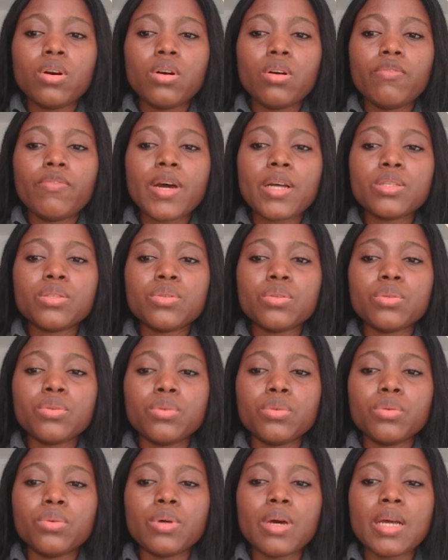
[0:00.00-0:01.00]
Go over to
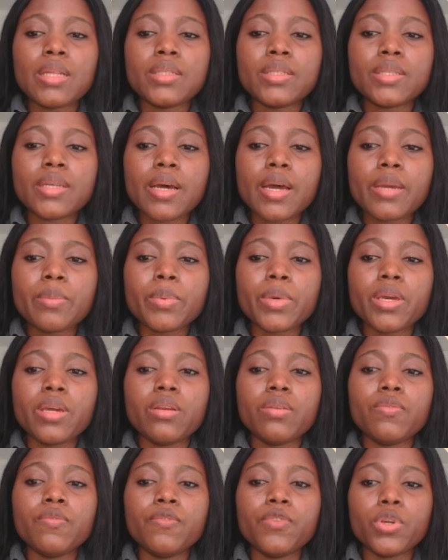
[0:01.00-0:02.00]
Google and type
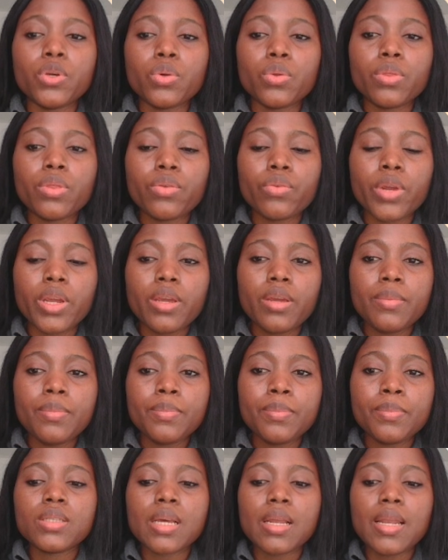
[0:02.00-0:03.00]
in V E O
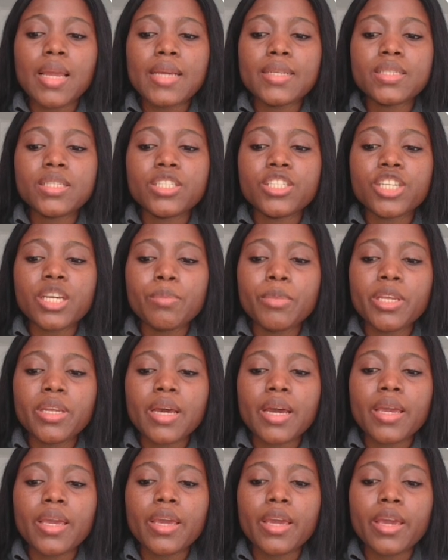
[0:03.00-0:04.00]
three. Select
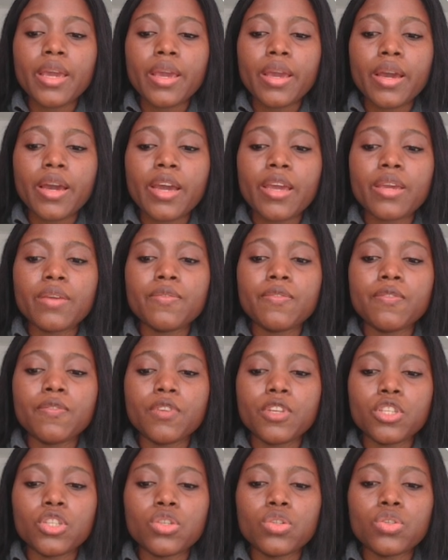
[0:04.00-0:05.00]
Gemini A I
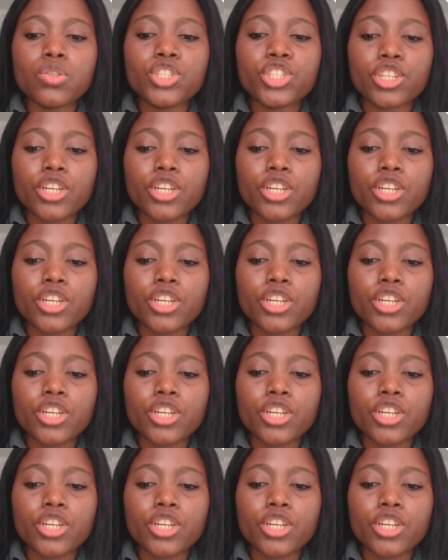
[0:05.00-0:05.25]
Video